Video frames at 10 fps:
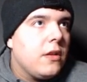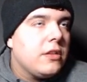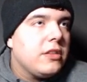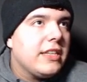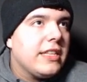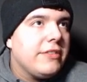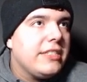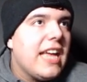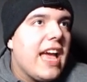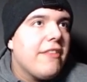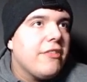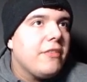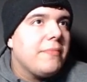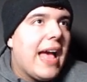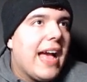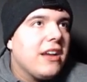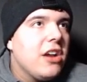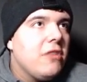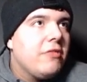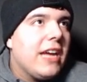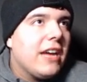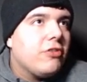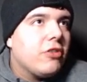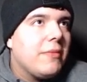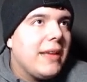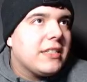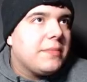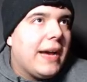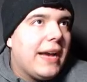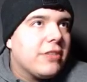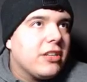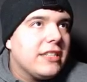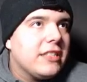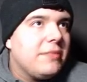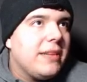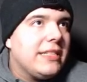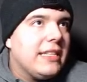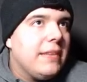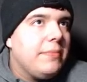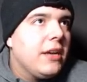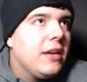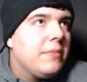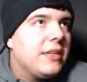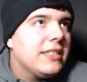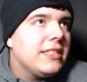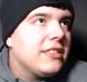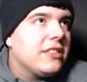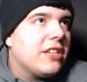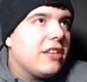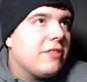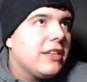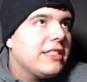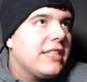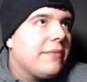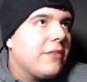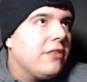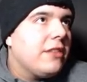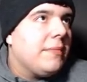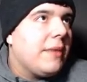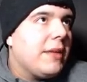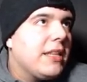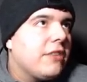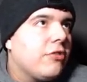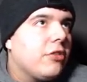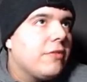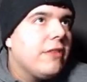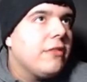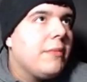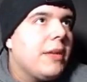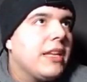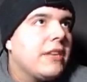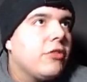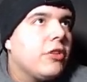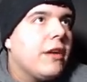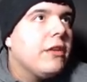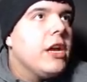So look at that. We set everyone back. We got quarterback spy. We're going to actually play deep because he's going to try to run the same route. Yep, I'm on that corner route. I'm on that corner route.